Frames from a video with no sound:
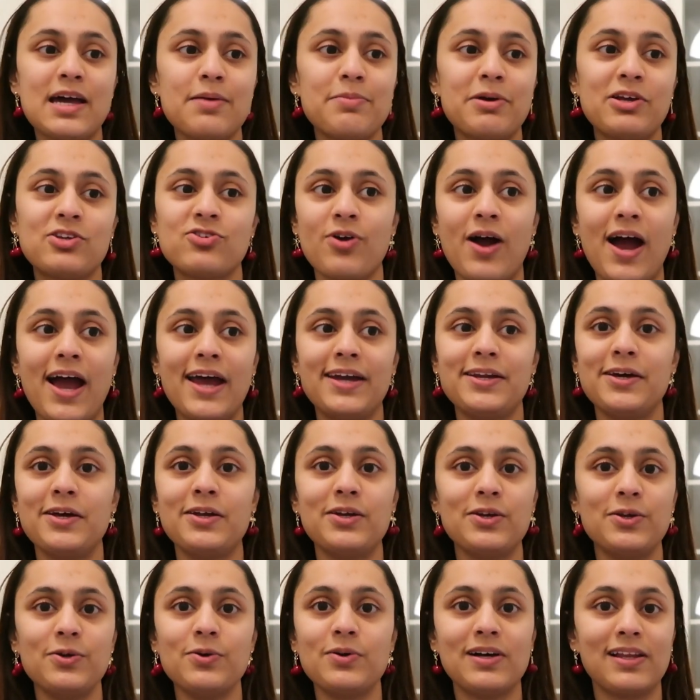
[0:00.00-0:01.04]
time I tried a
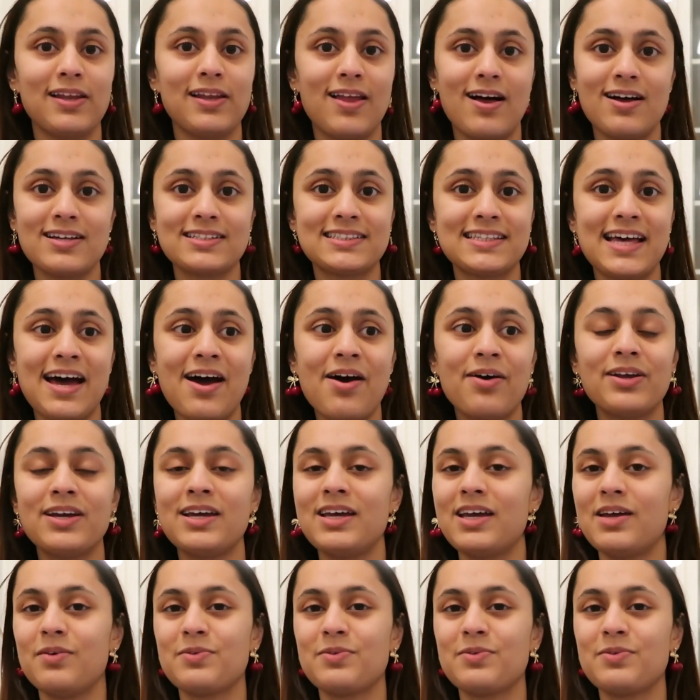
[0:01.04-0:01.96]
new class out,